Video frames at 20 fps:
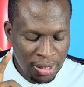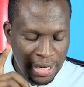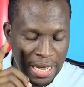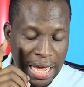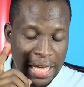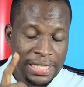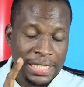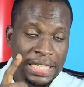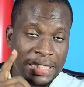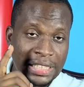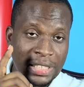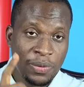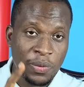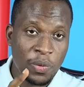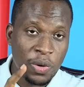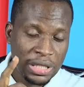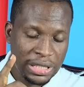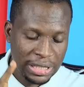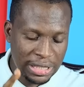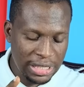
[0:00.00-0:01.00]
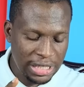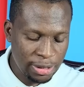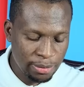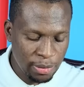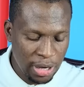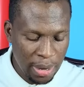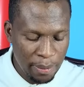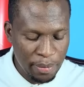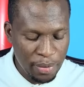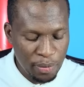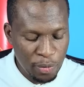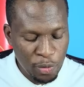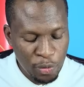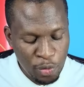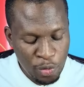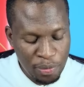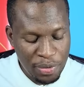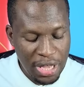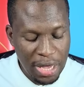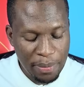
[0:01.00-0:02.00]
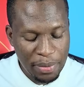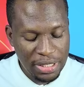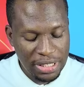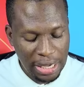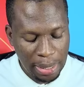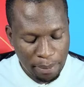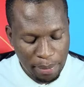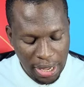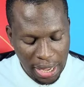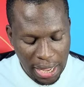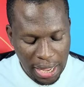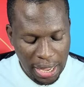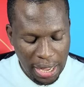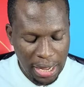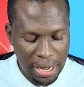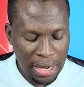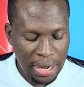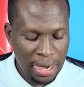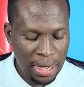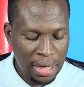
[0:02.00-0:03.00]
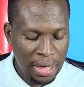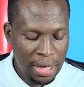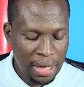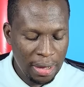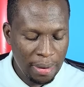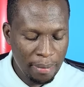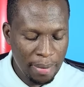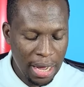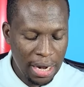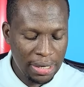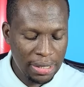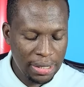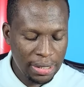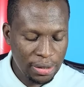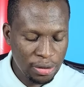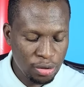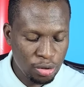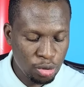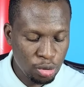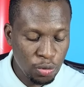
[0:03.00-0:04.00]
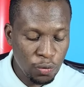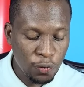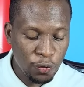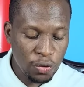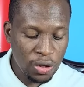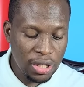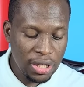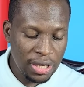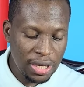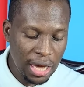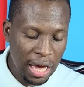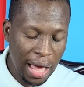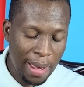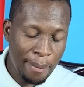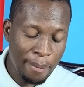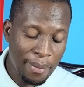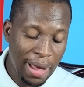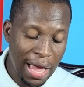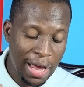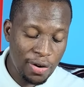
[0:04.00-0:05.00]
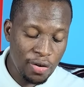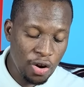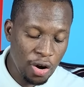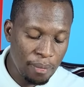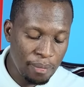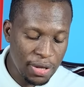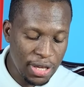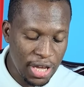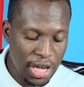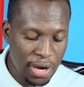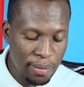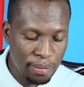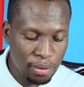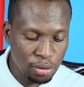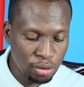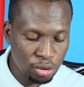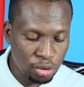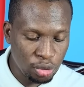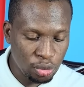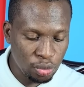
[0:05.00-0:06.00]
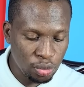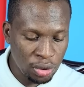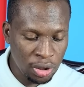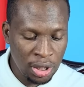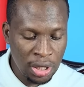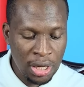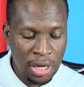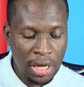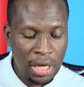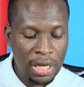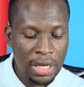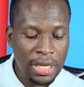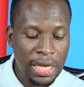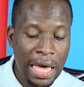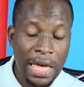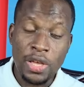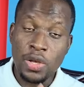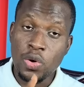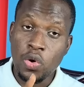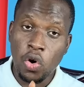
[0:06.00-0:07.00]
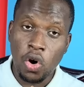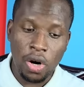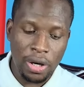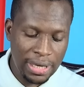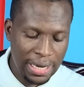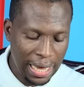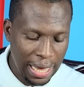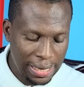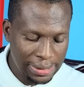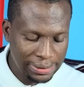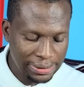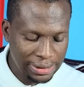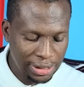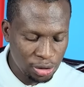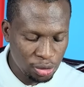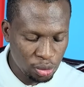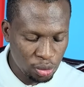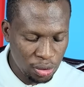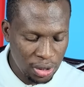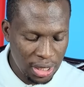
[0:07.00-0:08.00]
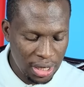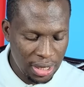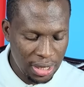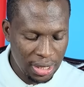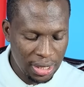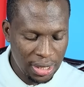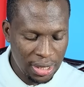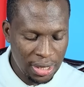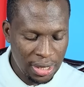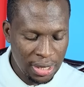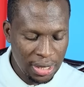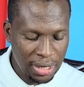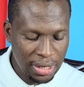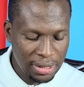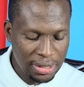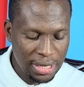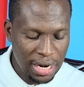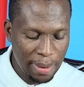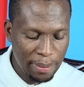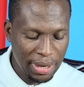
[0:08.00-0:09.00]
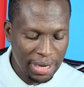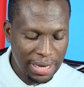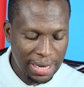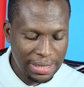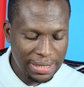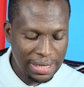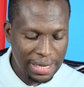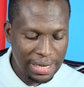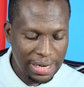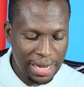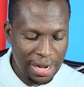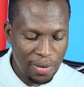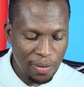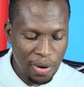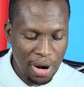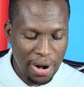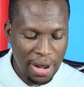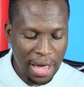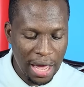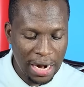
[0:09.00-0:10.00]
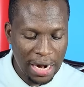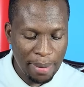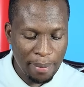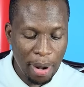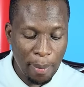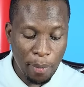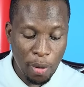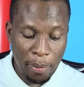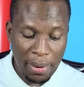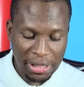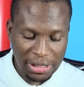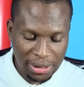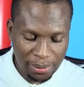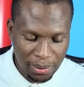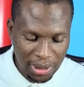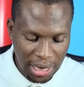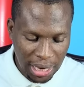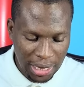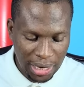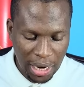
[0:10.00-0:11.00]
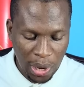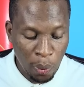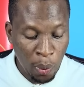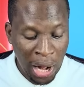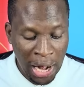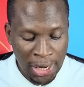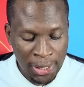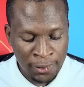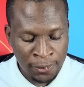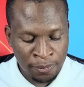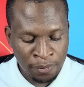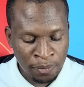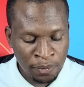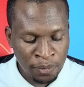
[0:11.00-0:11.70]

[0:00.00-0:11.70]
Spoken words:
There are certain questions, ma'am, you will be able to answer. But truthfully, I might not be able to get you all the answers today. Until I make us a nan one here, and I'm a boma shimukakra. One.